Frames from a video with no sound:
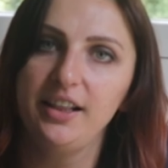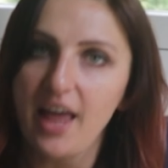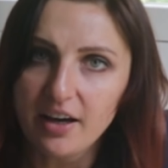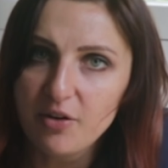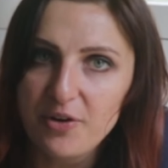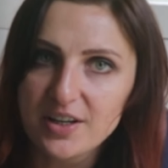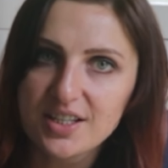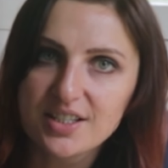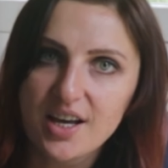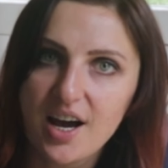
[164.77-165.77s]
Lack of
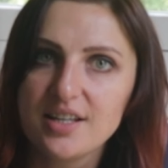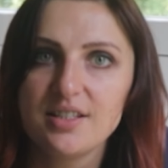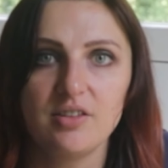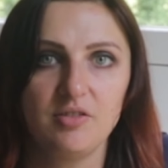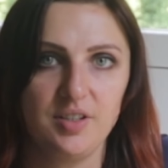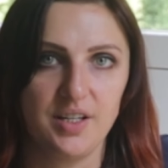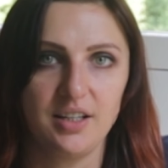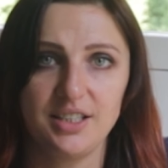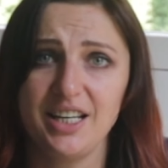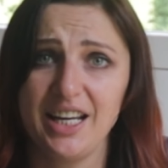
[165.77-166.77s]
exercise
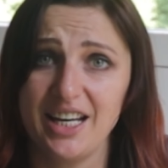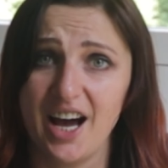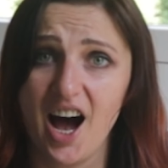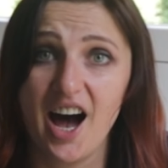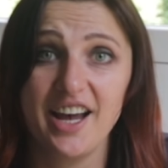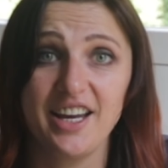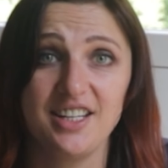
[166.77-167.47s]
resulting in a high